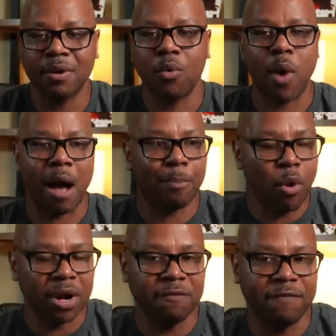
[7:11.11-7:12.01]
while
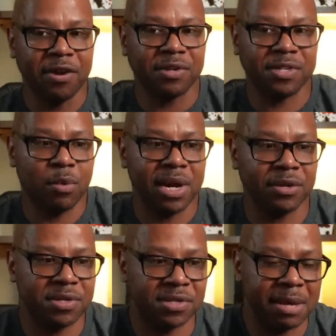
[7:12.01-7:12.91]
pointing the finger at someone
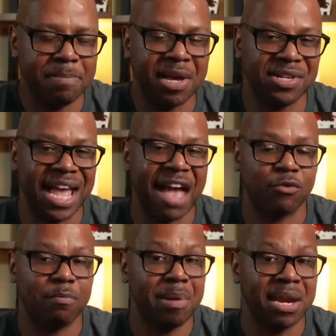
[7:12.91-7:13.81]
else's sin because they haven't
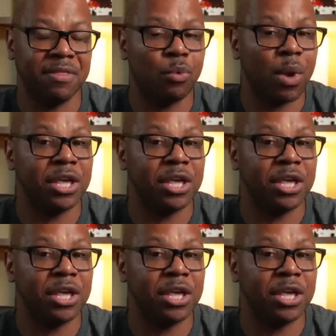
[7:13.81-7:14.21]
repented the way